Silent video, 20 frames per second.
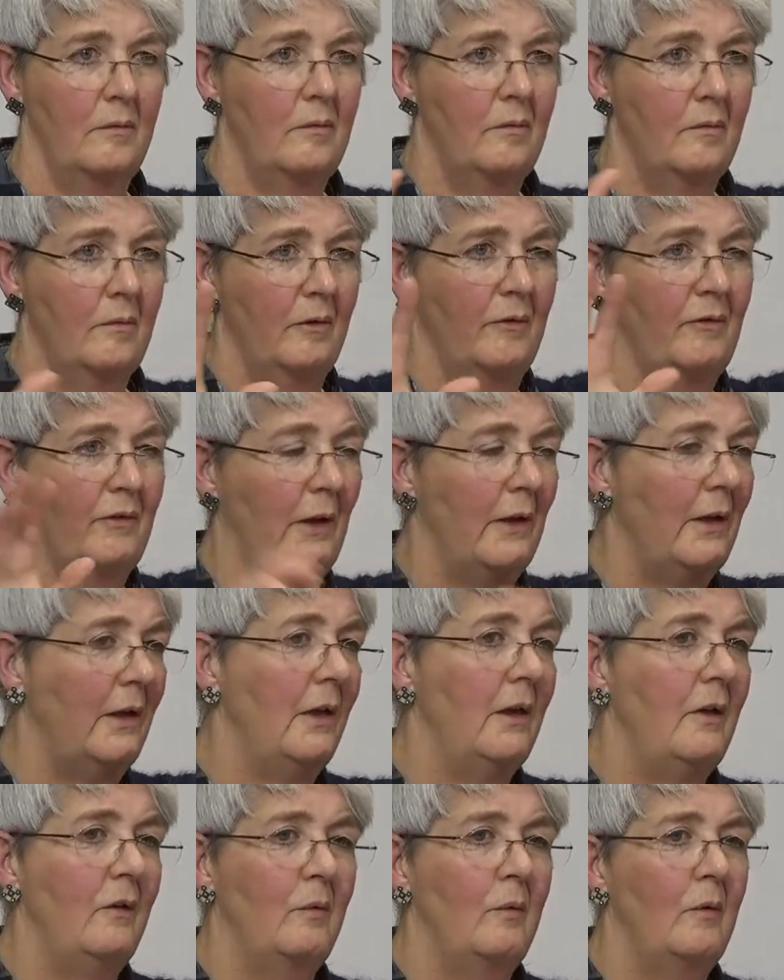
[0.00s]
the
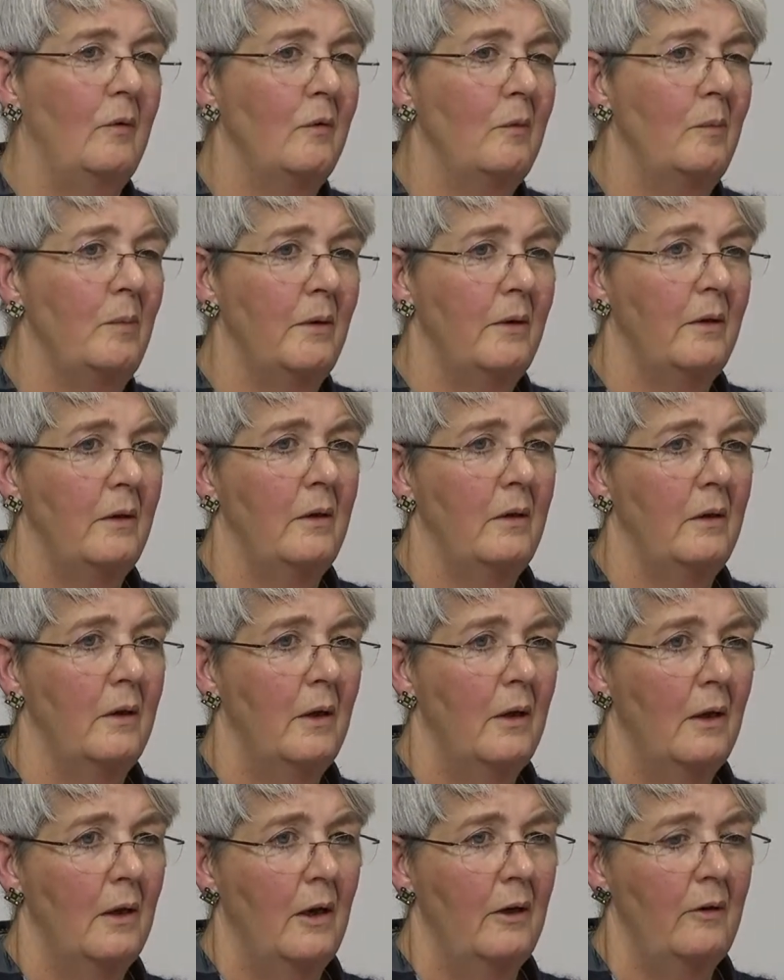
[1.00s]
floodgates would open and
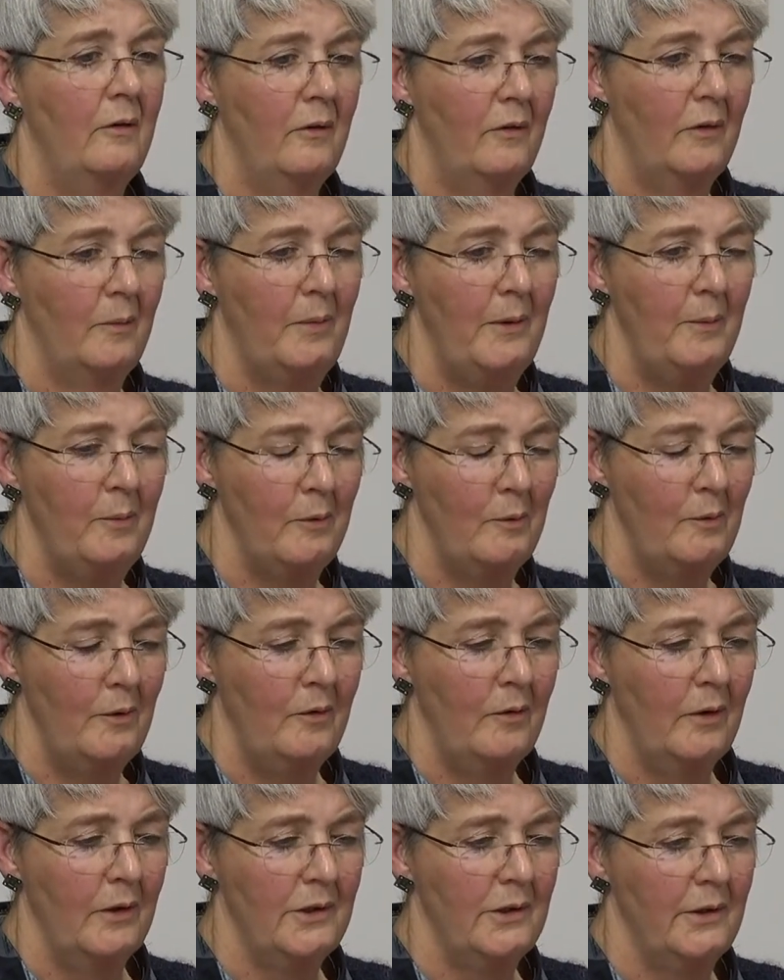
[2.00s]
hundreds of people would
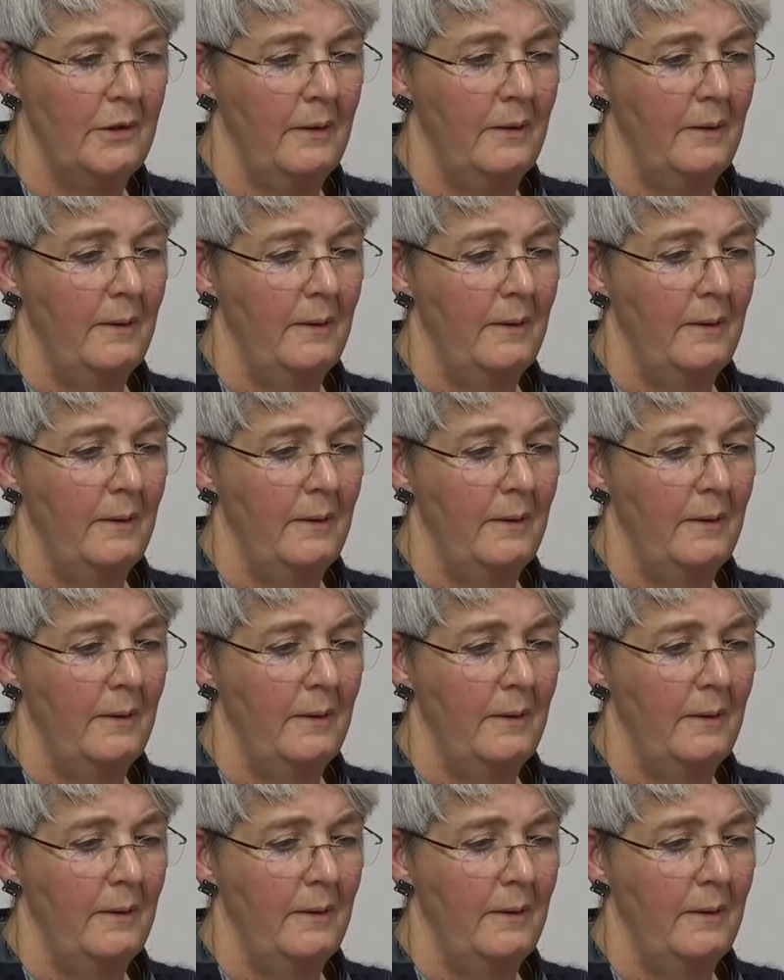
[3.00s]
rush in.